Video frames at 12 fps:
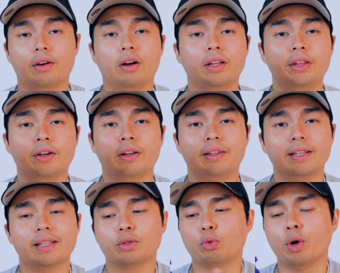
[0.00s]
all in all,
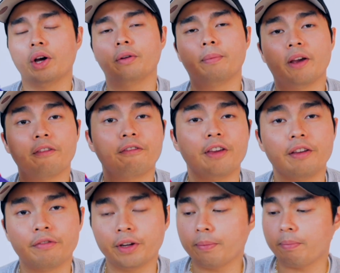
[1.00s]
this is one of my favorite